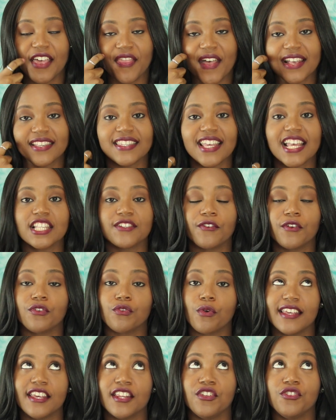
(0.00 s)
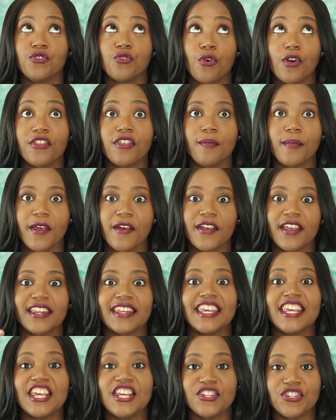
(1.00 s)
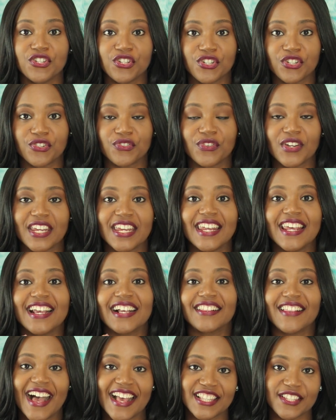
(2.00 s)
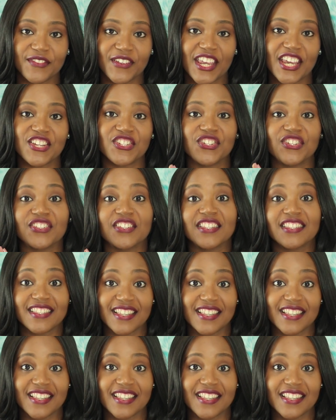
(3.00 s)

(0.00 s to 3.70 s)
and that stands for North American Industry Classification